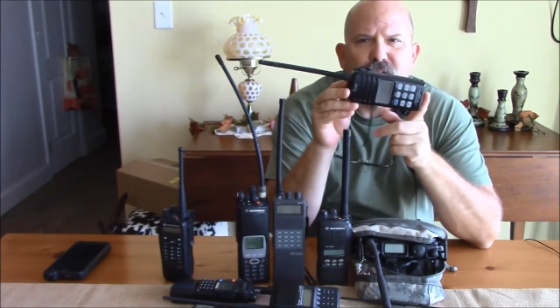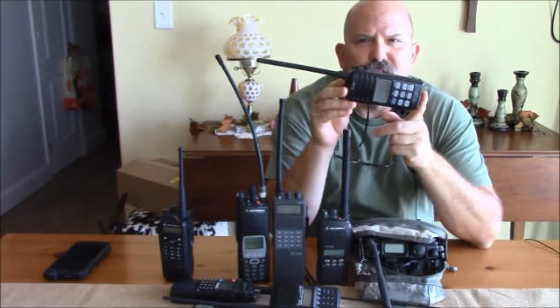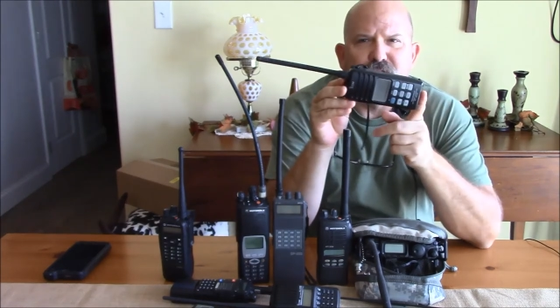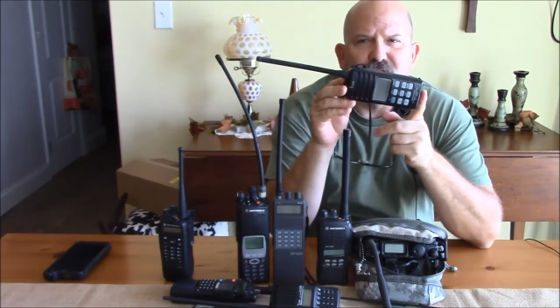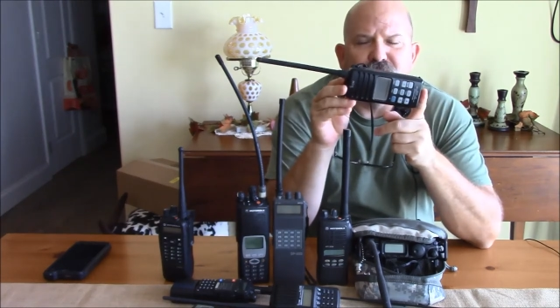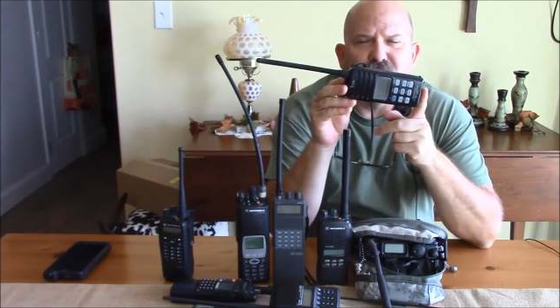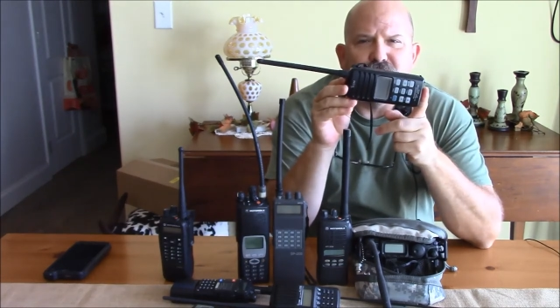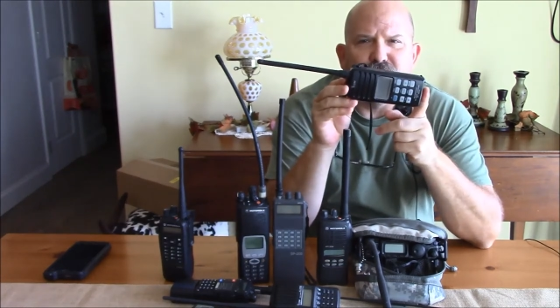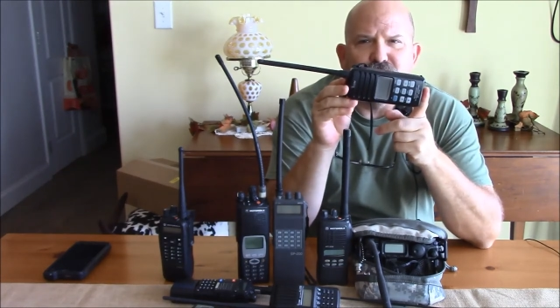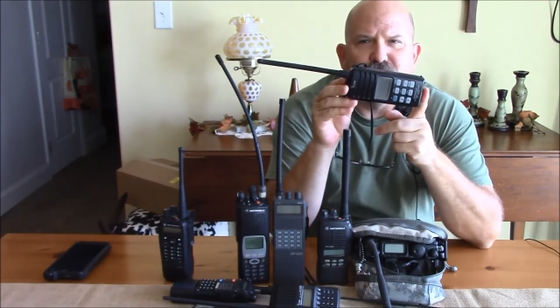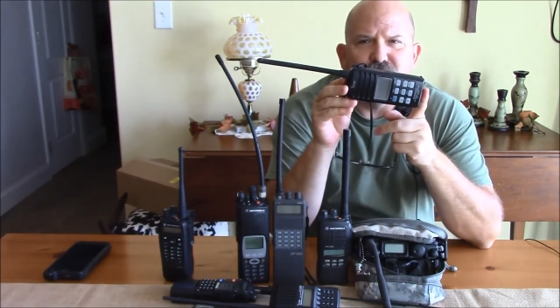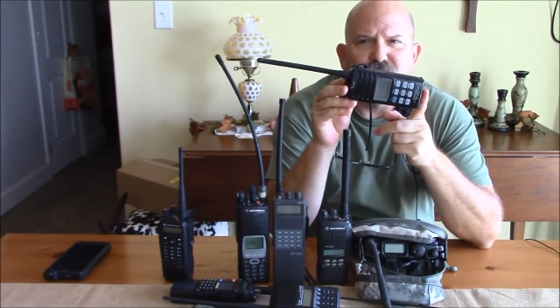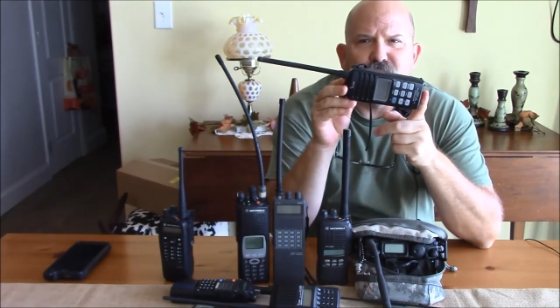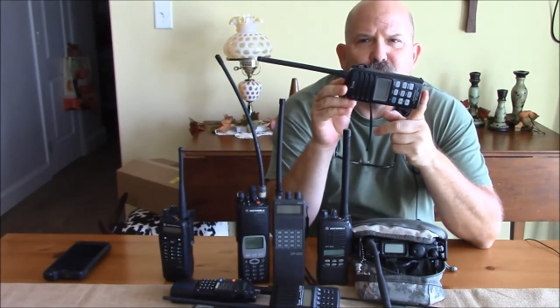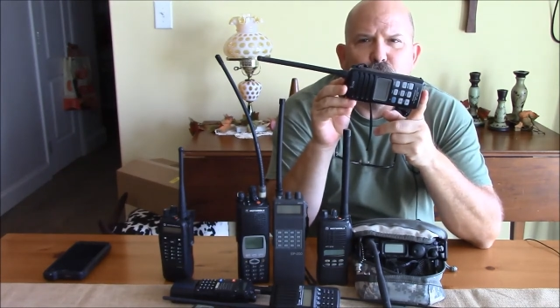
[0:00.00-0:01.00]
to see
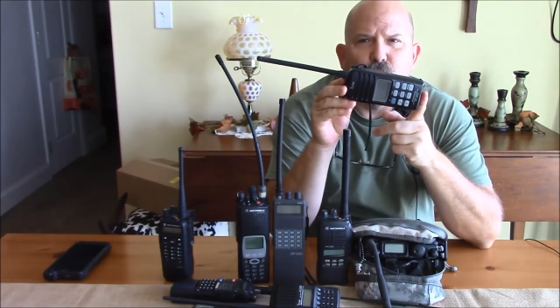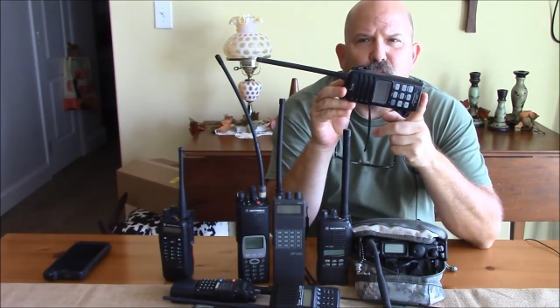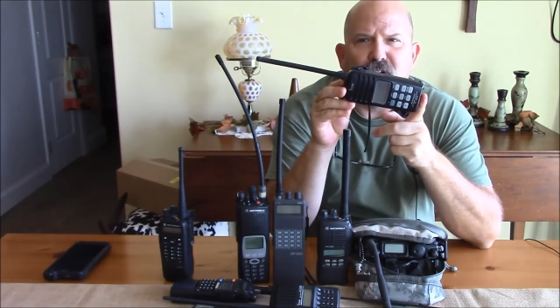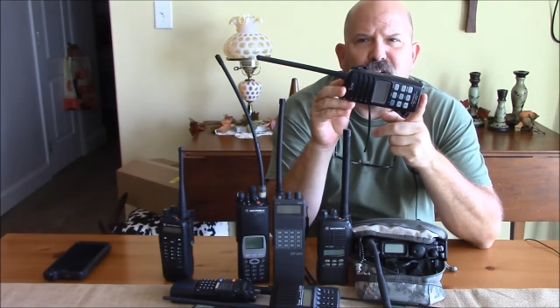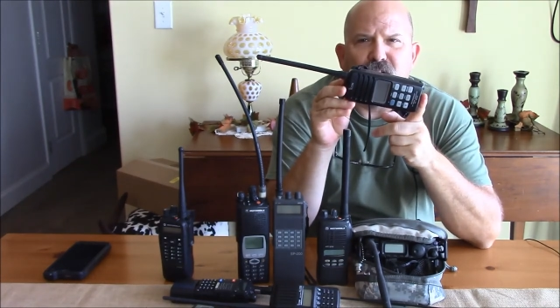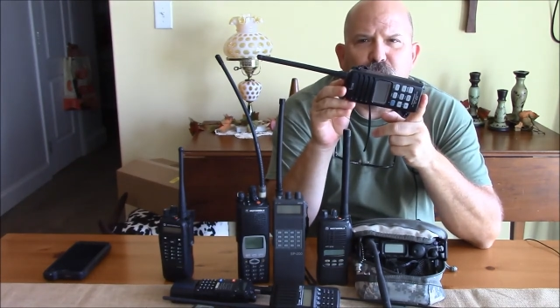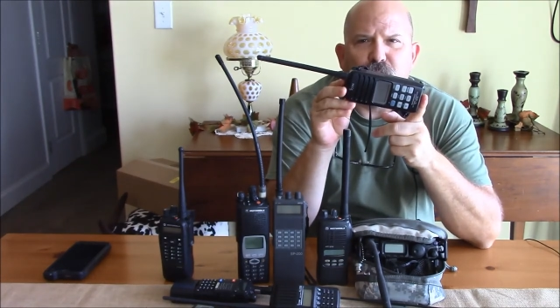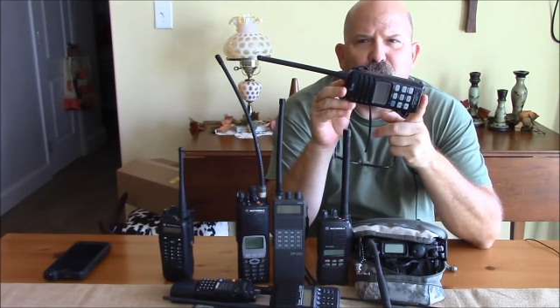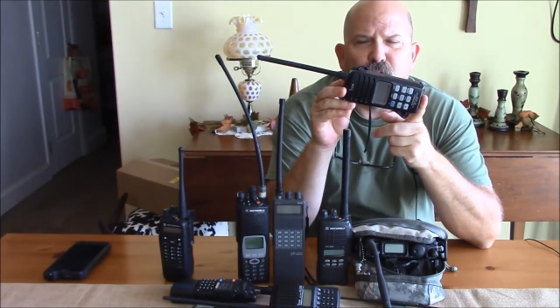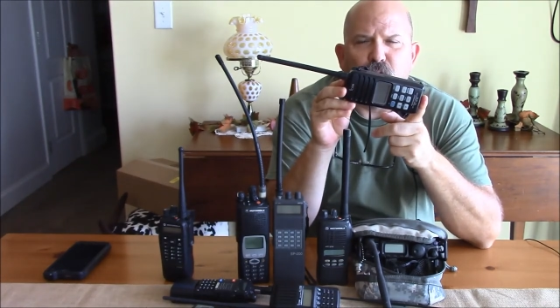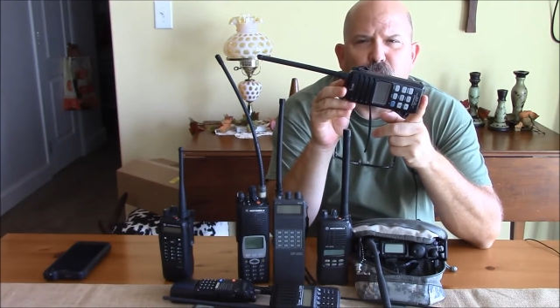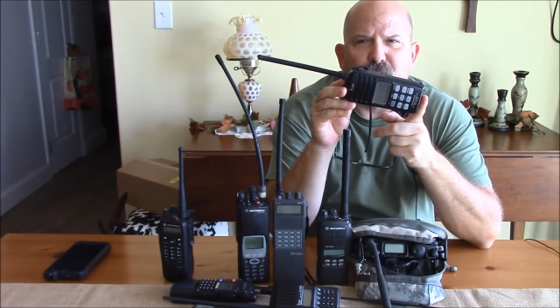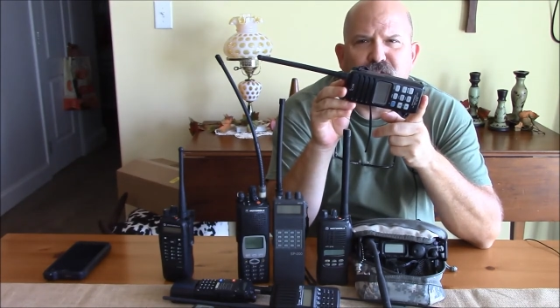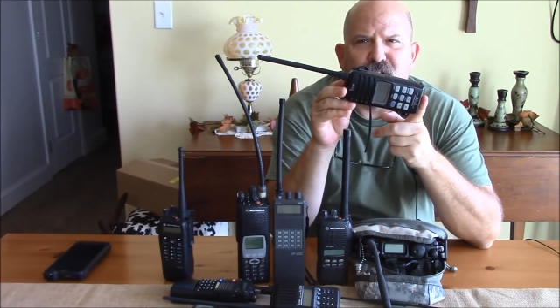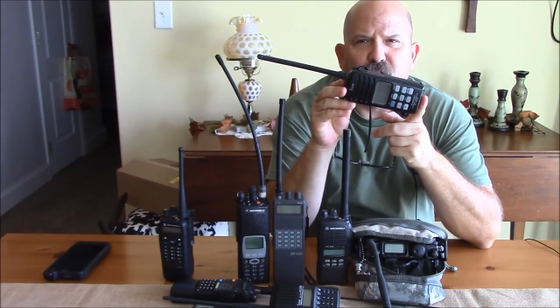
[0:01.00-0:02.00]
just what kind of
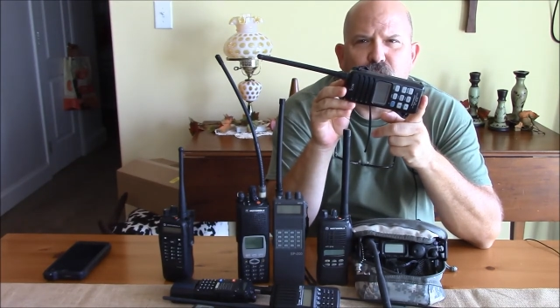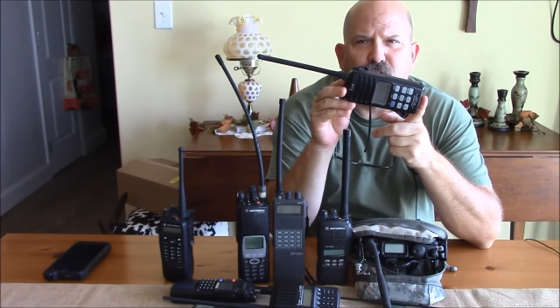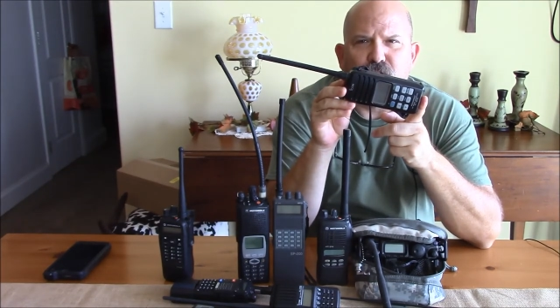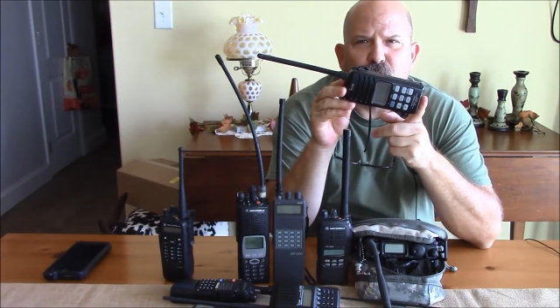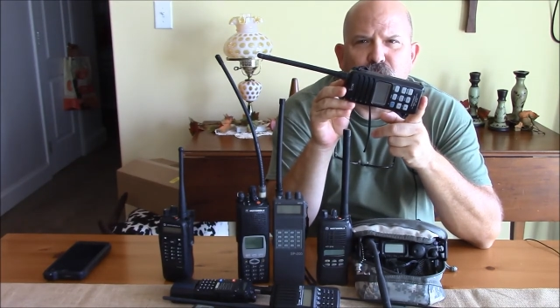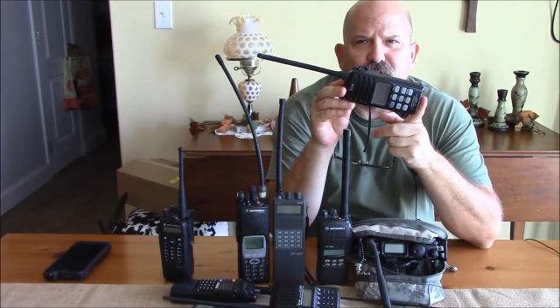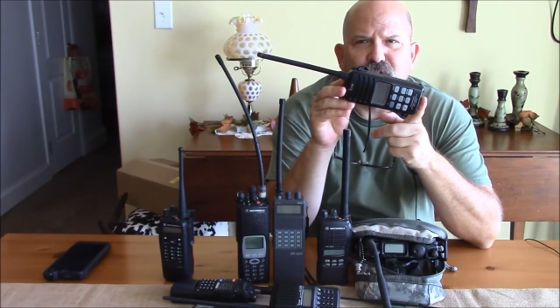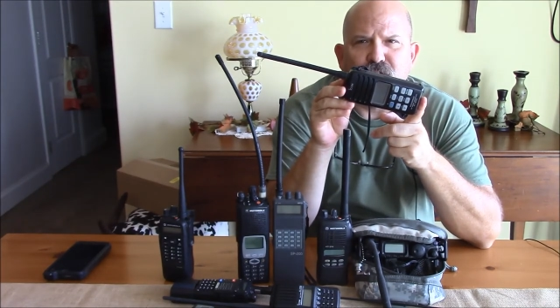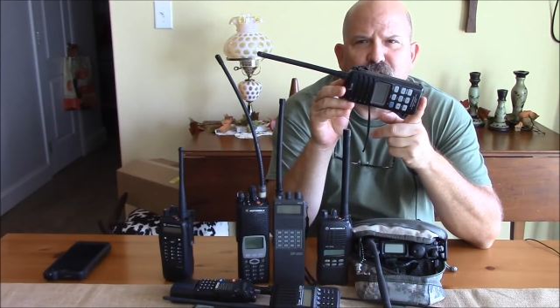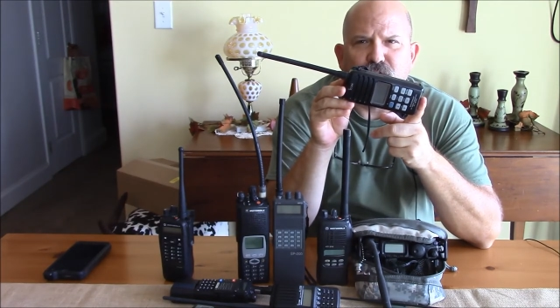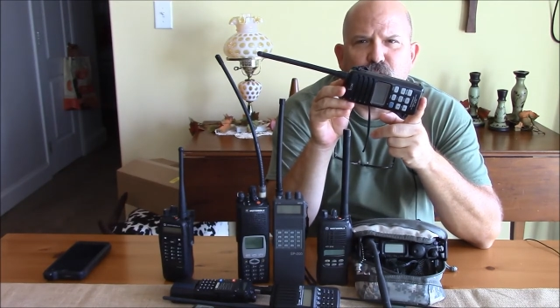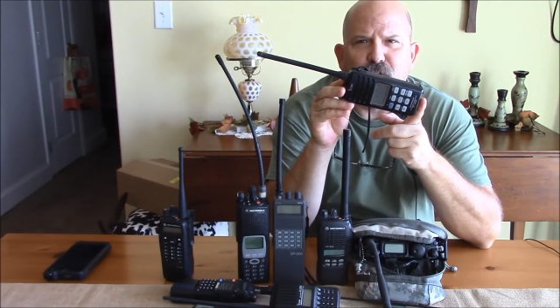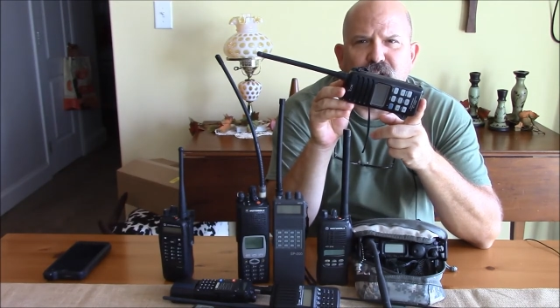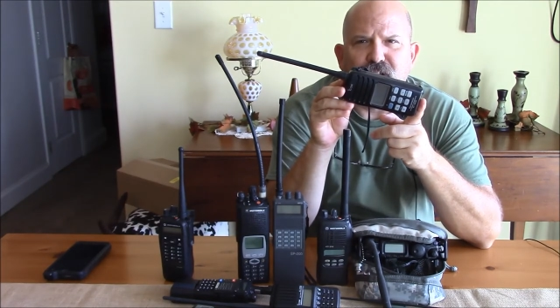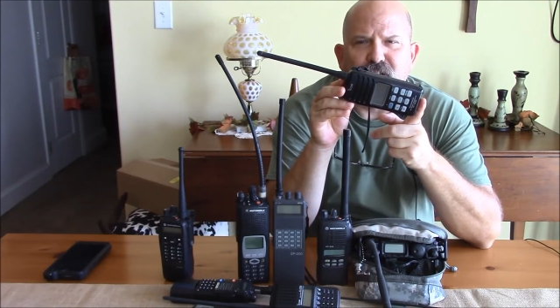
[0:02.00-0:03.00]
performance
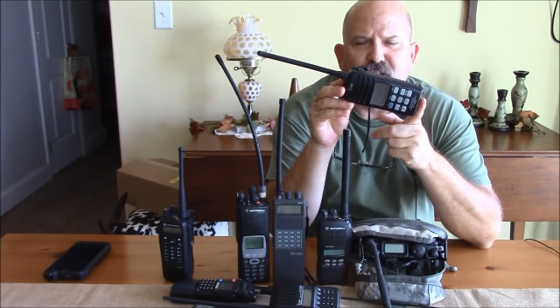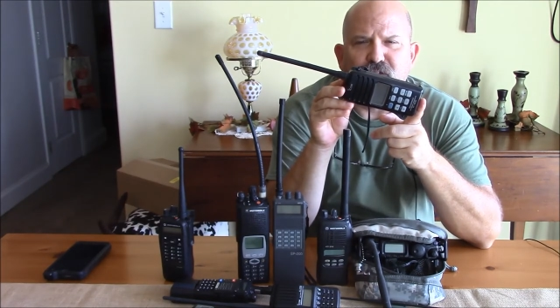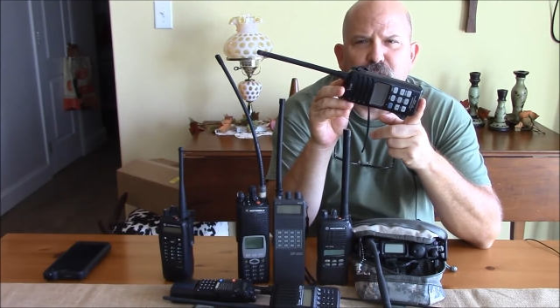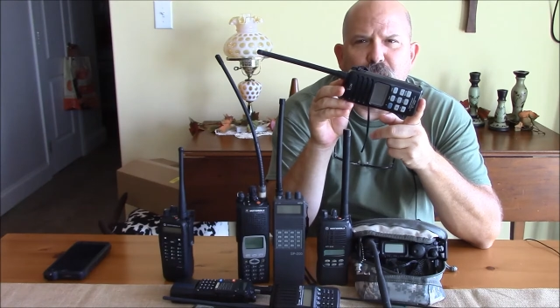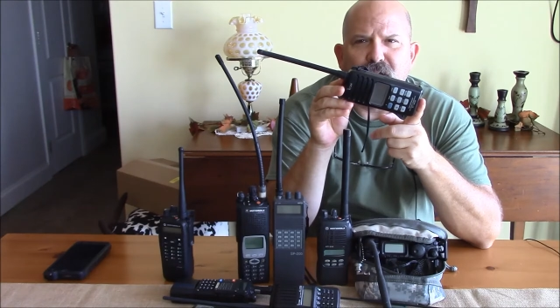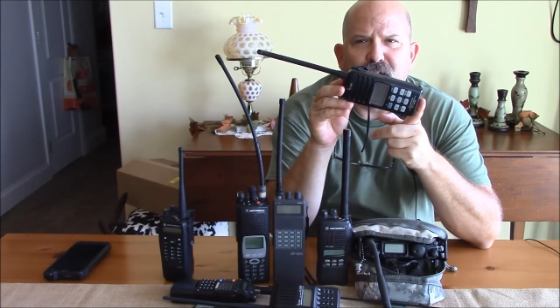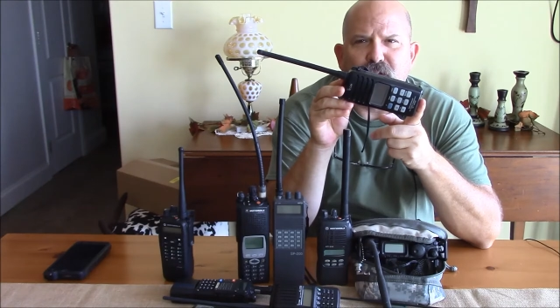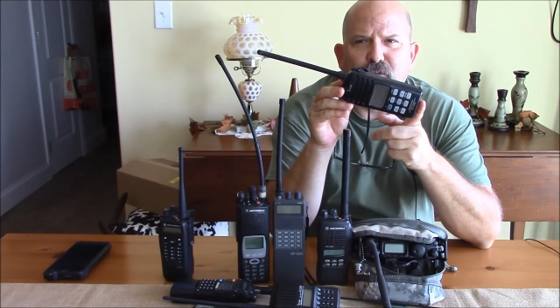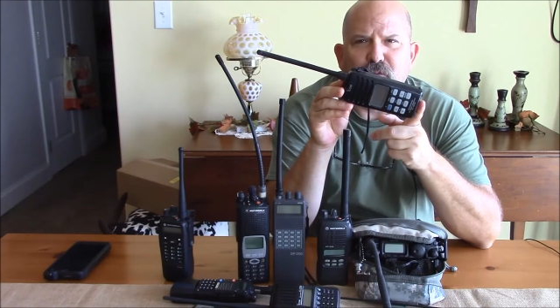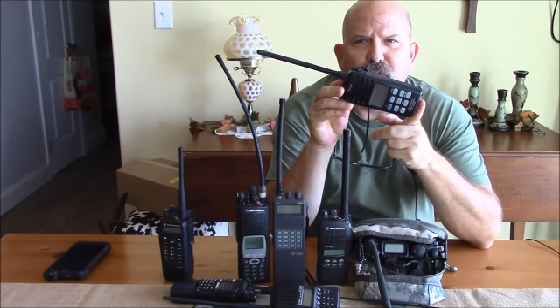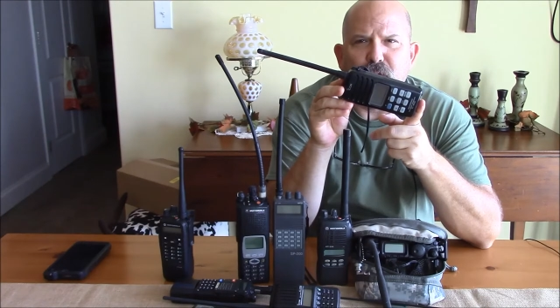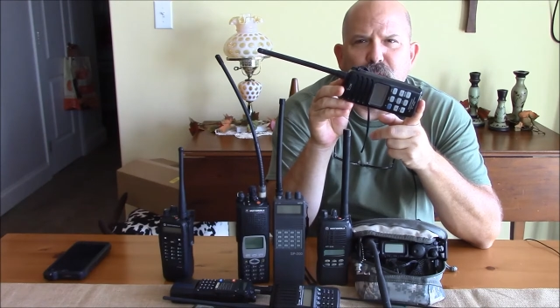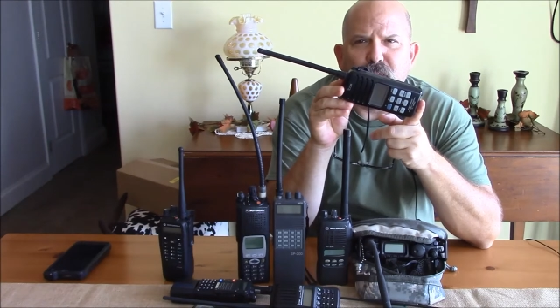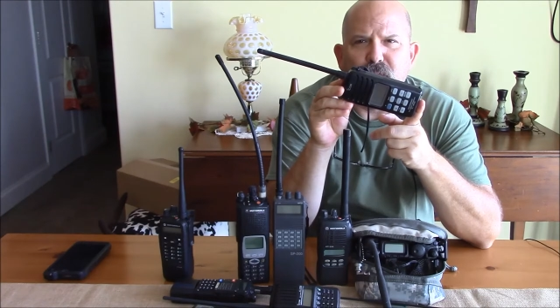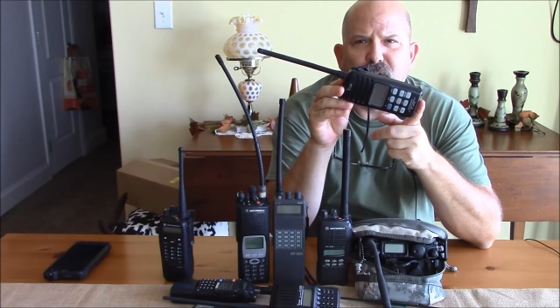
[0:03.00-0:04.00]
characteristics we can expect
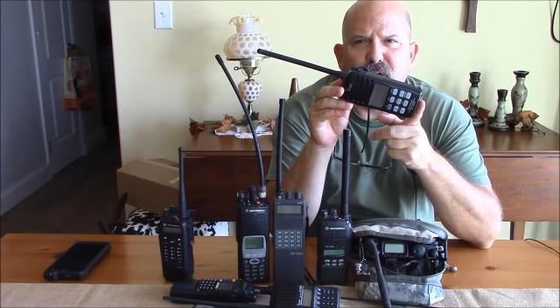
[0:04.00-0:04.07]
from